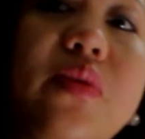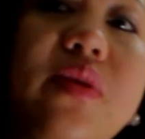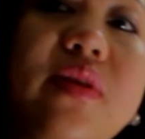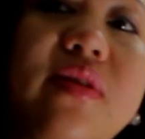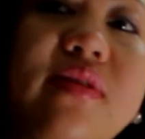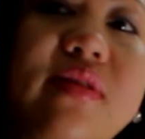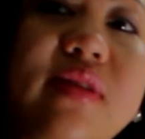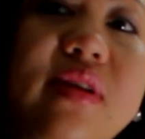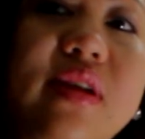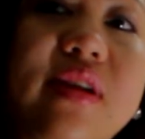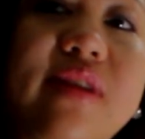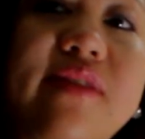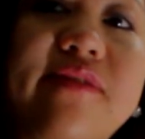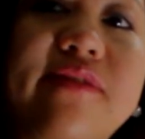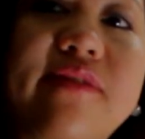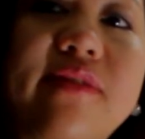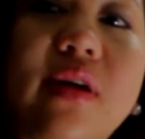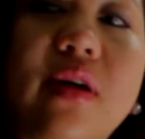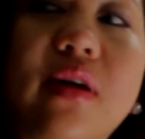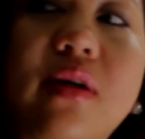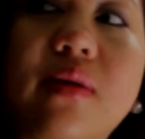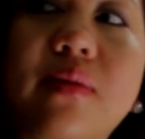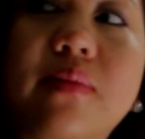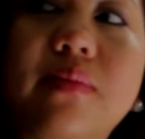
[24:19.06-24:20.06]
receive
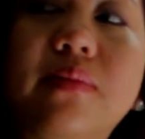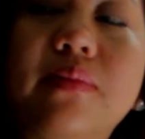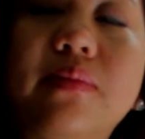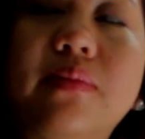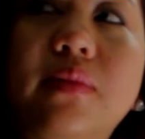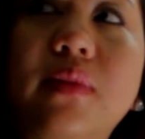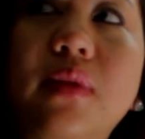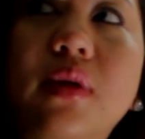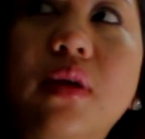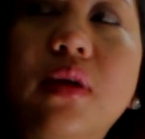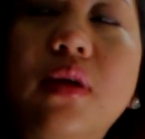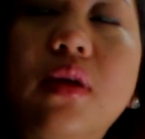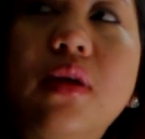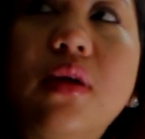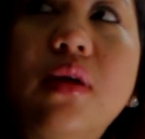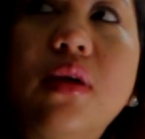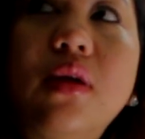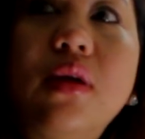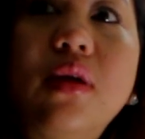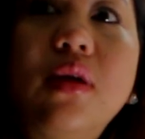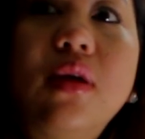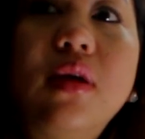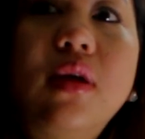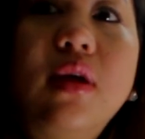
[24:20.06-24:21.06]
um,
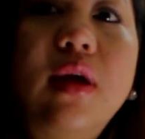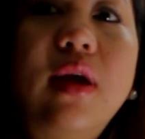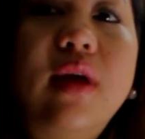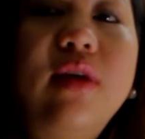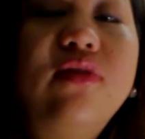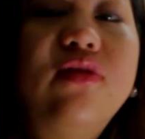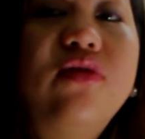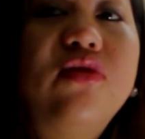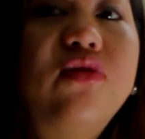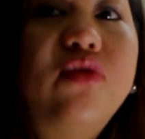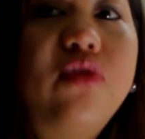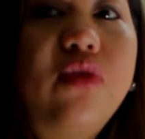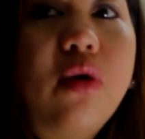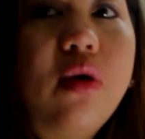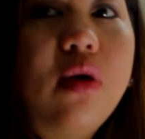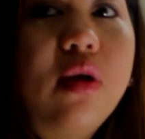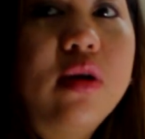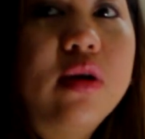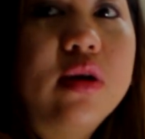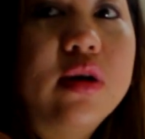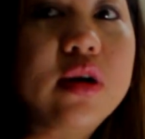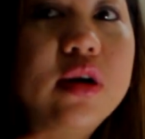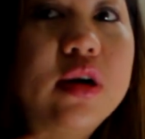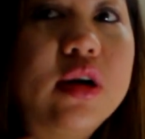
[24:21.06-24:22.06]
a
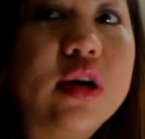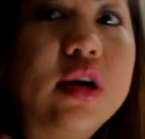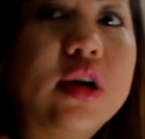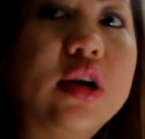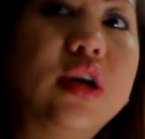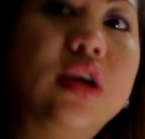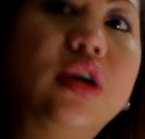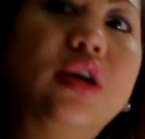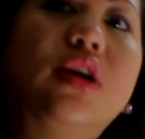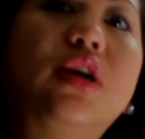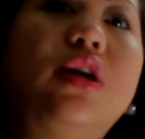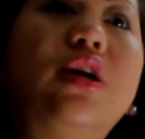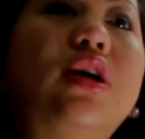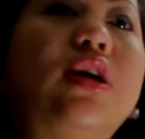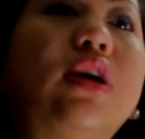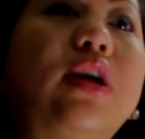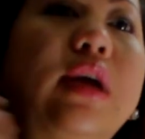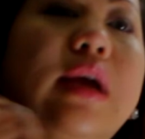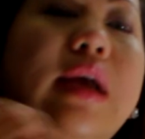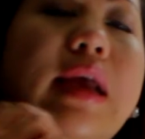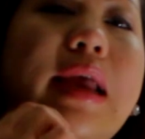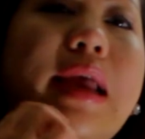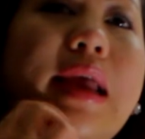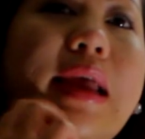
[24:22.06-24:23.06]
stroller
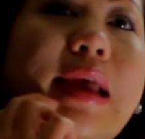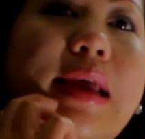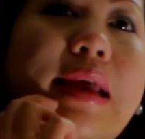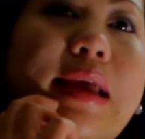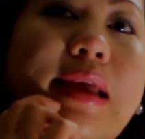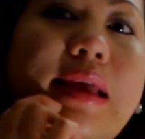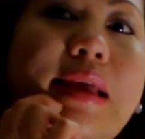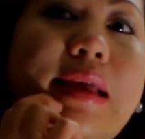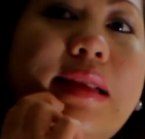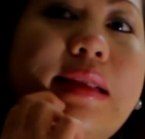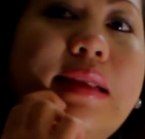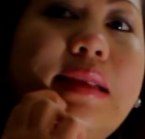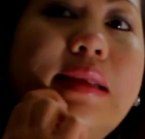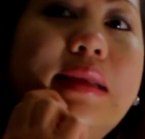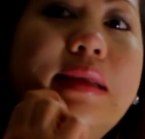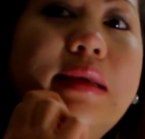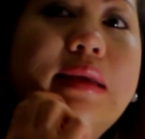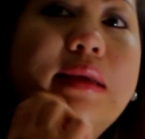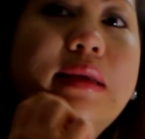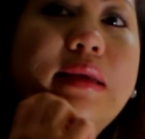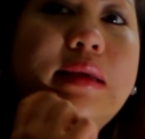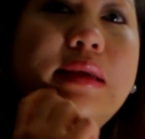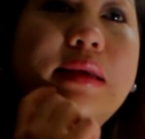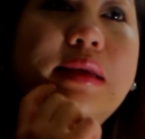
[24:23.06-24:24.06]
and
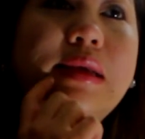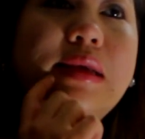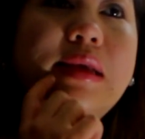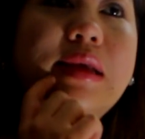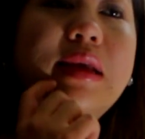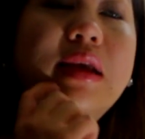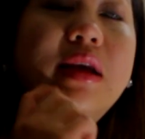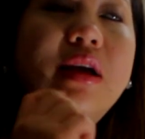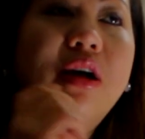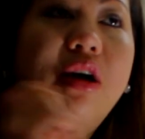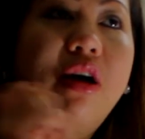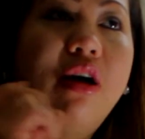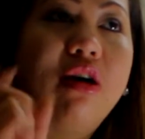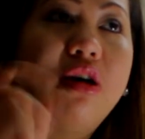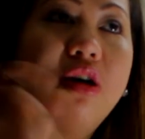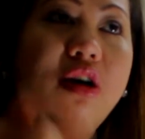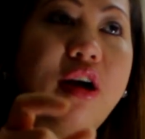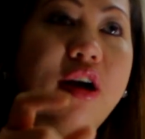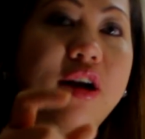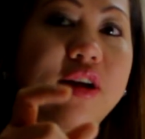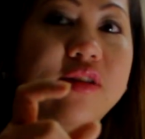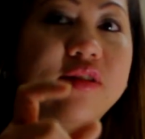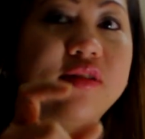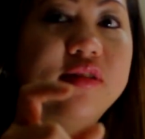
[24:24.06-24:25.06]
a
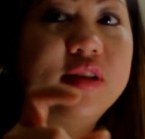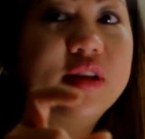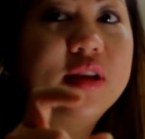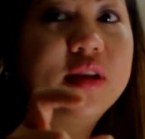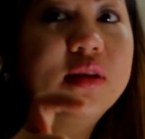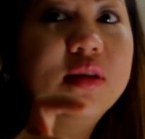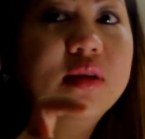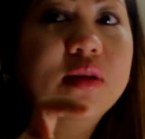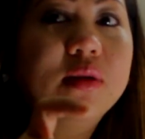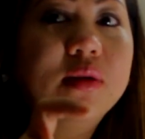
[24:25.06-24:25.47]
car seat